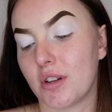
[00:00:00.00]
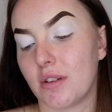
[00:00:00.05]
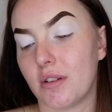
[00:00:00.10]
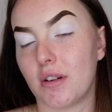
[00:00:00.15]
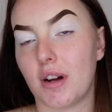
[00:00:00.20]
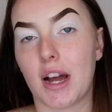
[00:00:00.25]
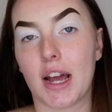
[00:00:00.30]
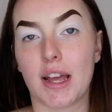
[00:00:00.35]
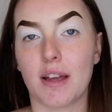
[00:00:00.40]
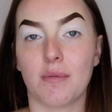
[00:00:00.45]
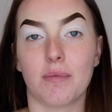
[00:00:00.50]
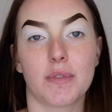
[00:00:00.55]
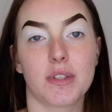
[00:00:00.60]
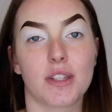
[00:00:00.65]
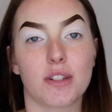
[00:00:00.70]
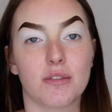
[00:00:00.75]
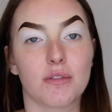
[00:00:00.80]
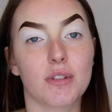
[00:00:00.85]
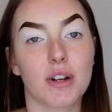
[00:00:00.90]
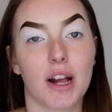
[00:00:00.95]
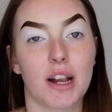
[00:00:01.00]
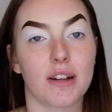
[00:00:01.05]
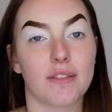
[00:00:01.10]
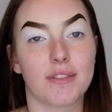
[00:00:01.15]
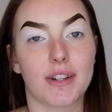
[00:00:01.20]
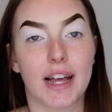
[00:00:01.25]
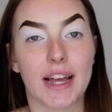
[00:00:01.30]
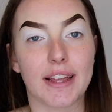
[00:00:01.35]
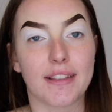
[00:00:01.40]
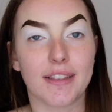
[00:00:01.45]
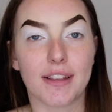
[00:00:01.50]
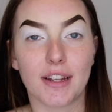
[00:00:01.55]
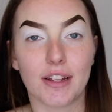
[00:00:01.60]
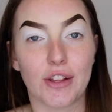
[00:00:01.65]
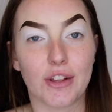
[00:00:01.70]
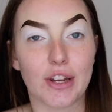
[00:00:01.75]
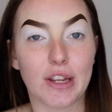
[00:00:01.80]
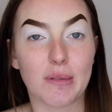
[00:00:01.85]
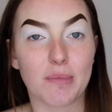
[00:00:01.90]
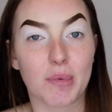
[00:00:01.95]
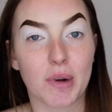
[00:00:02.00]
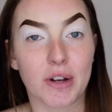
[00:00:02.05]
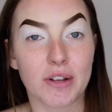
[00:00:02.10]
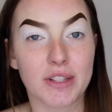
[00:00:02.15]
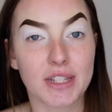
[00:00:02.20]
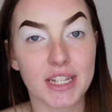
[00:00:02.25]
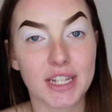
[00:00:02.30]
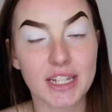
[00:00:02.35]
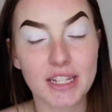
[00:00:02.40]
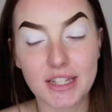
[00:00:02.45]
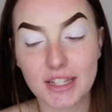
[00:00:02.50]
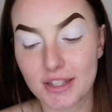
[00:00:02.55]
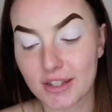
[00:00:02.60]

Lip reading: I am still kind of like in the learning process.